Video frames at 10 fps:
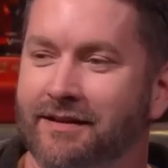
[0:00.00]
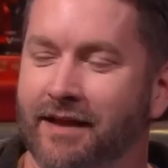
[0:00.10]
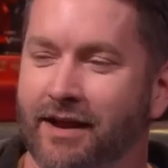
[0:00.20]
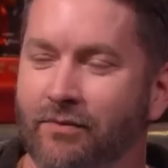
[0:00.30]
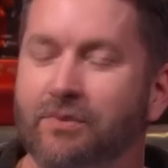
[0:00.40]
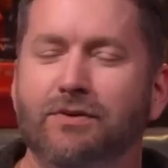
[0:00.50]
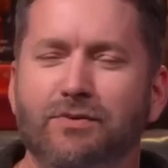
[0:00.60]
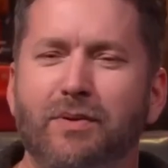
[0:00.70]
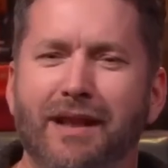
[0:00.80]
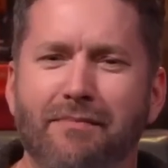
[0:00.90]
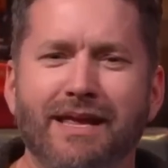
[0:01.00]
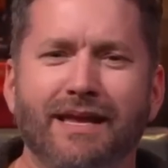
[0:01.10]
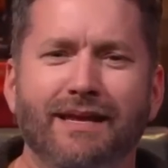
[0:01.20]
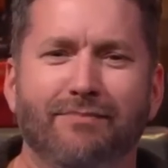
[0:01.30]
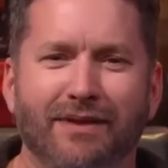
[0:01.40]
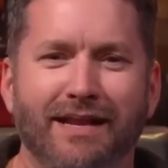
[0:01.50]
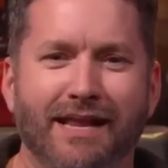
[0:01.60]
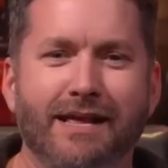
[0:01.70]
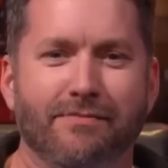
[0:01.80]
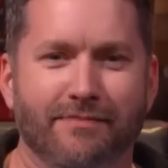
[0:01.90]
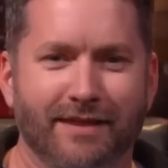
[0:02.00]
There. Well, don't put it on me. Put it on him. And